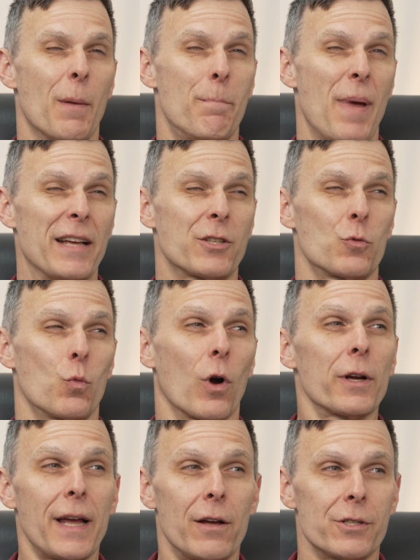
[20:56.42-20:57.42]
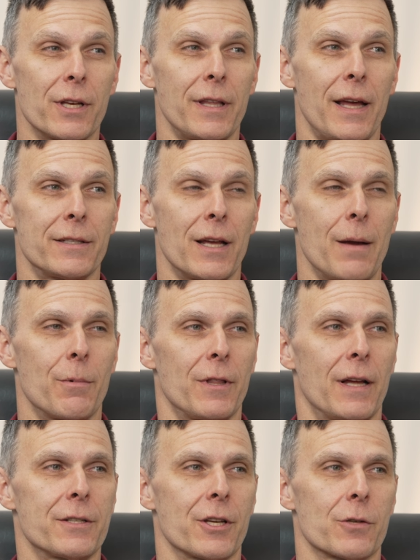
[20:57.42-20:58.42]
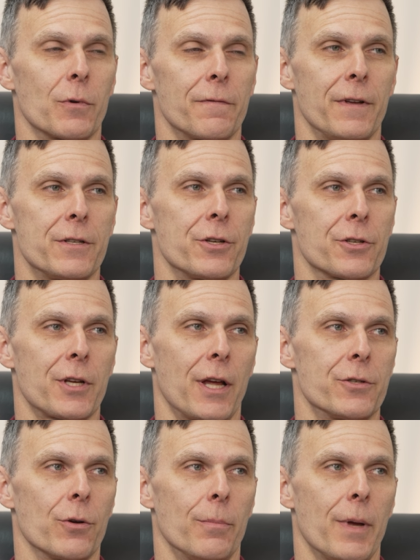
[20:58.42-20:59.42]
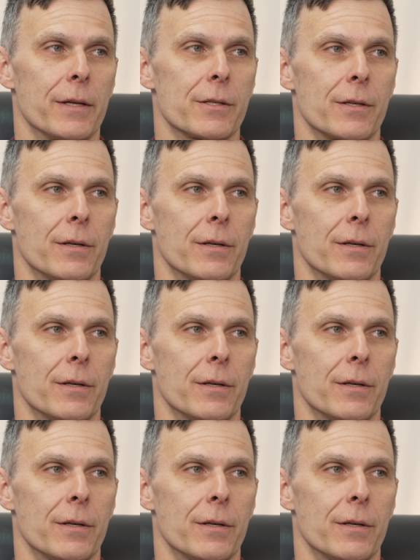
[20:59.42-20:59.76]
best workouts at that time, or that's just what fits your schedule best?